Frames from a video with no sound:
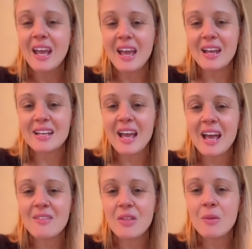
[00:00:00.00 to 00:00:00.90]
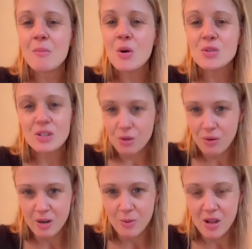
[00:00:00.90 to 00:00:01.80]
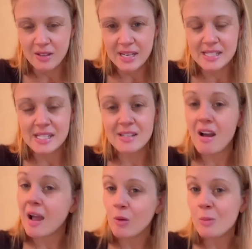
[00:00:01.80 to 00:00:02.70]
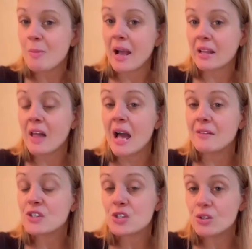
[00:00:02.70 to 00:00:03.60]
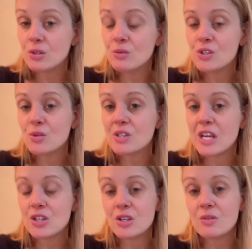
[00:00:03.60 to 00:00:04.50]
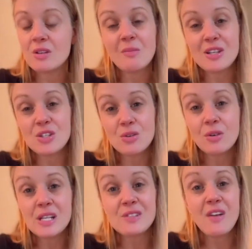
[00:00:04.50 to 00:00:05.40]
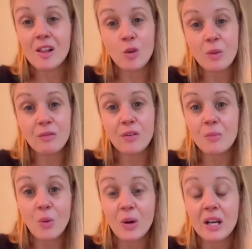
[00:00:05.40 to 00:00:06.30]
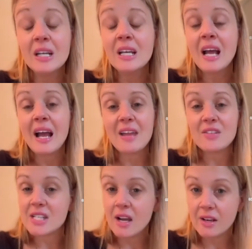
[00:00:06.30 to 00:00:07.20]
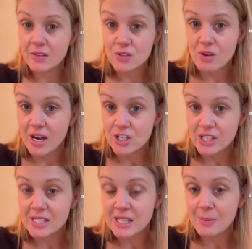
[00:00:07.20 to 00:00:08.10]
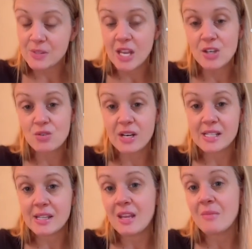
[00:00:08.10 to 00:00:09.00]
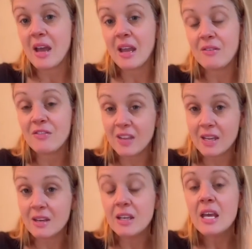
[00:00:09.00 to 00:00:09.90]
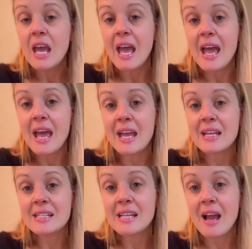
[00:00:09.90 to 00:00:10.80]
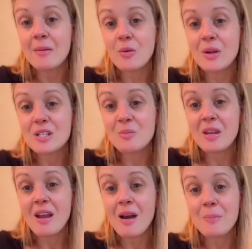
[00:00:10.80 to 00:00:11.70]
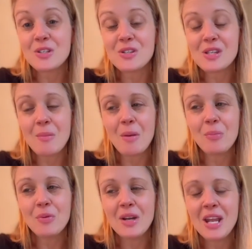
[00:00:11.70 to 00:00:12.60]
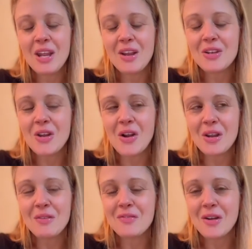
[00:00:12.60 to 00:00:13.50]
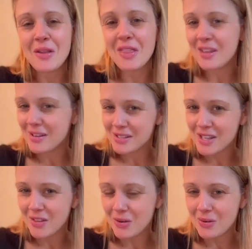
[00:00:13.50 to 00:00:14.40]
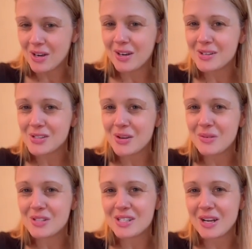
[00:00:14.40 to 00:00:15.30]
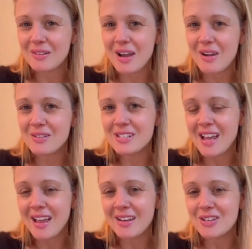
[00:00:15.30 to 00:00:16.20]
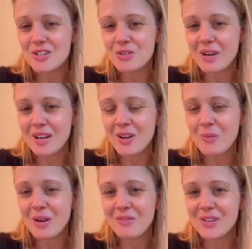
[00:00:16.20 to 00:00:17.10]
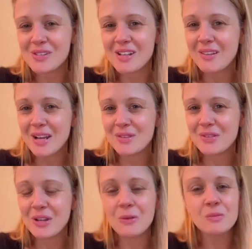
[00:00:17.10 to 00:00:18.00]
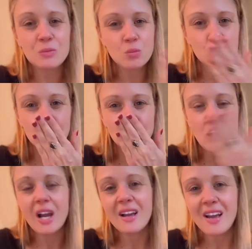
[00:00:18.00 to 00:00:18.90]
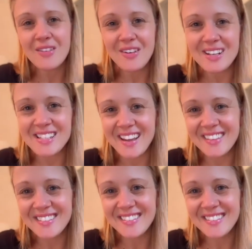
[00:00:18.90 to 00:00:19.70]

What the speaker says: And have the most incredible holiday season. I will be back live soon, so stay tuned in my stories. Follow me for more. I have a ton of strategies, tips, and tricks in my feed, and I'm going to be up to some pretty naughty, fun things in the new year, so stick around and join in when it feels aligned for you. Mwah. Have a great day.